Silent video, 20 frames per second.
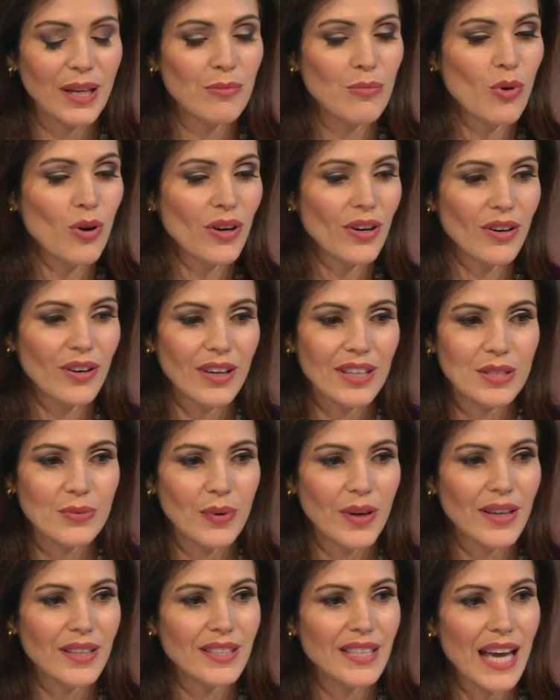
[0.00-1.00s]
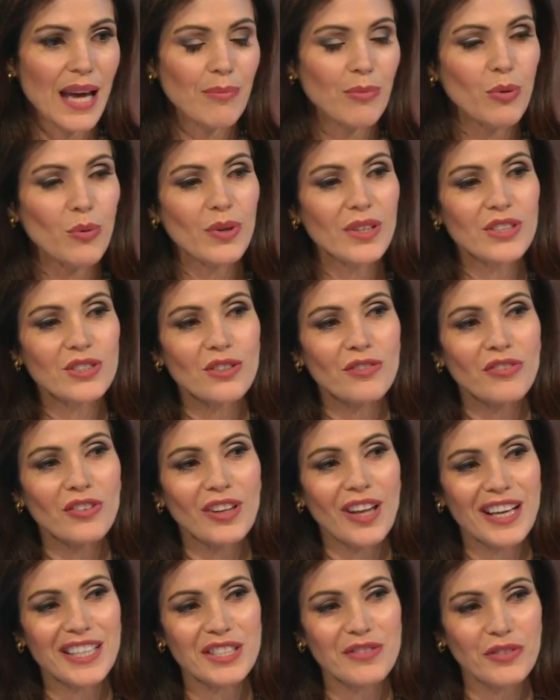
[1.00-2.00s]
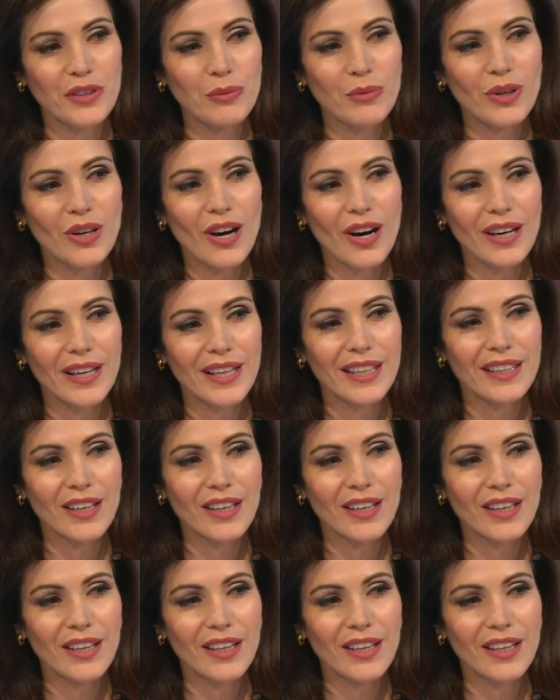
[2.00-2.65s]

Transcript: and mortar is where it's at. But what is your philosophy regarding